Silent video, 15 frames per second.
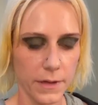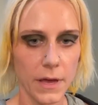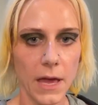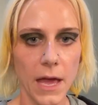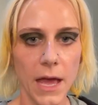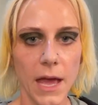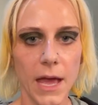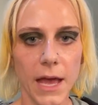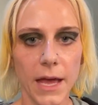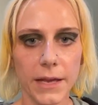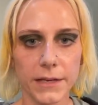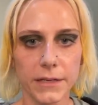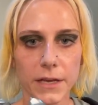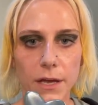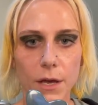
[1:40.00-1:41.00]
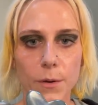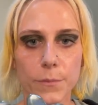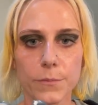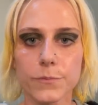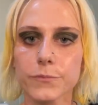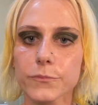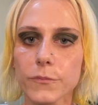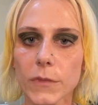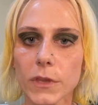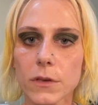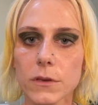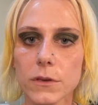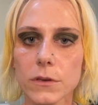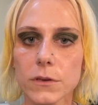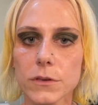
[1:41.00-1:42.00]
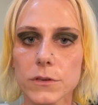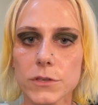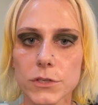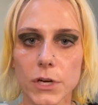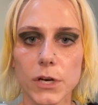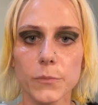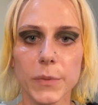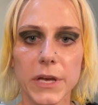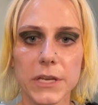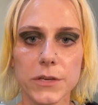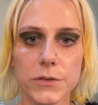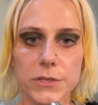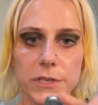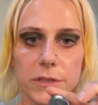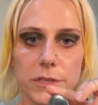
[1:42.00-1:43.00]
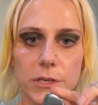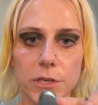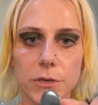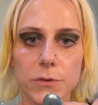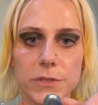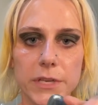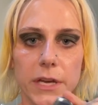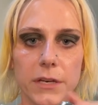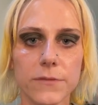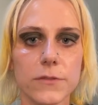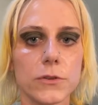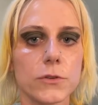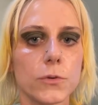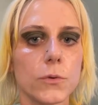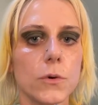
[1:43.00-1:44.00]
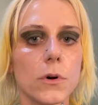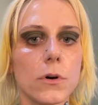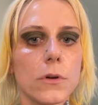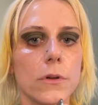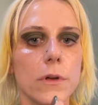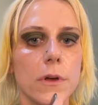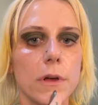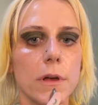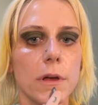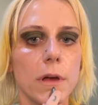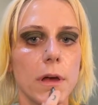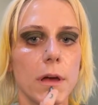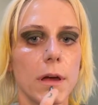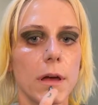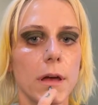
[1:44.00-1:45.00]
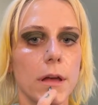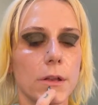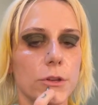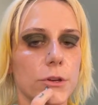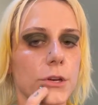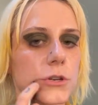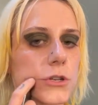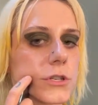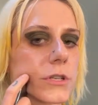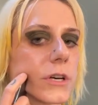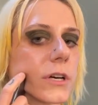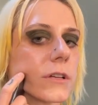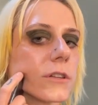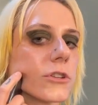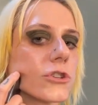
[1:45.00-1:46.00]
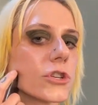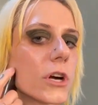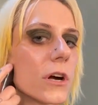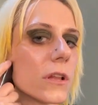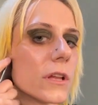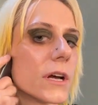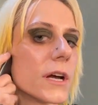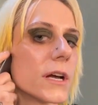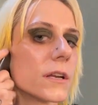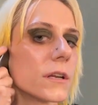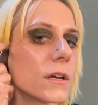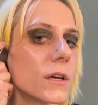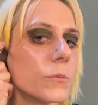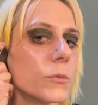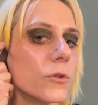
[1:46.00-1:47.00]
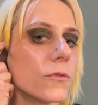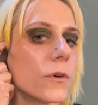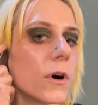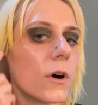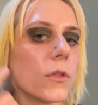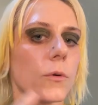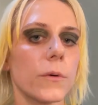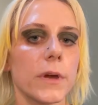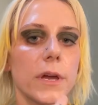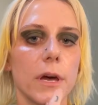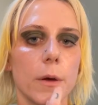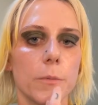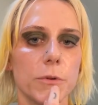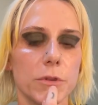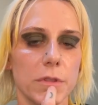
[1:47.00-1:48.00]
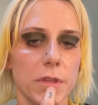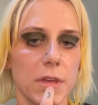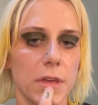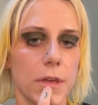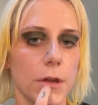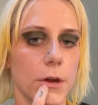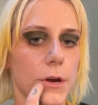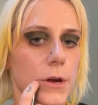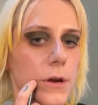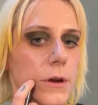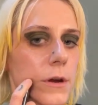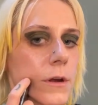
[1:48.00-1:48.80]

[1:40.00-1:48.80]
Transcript: And start by using the U side of the tool, and you can just hug the jawline and move all the way up to the ear.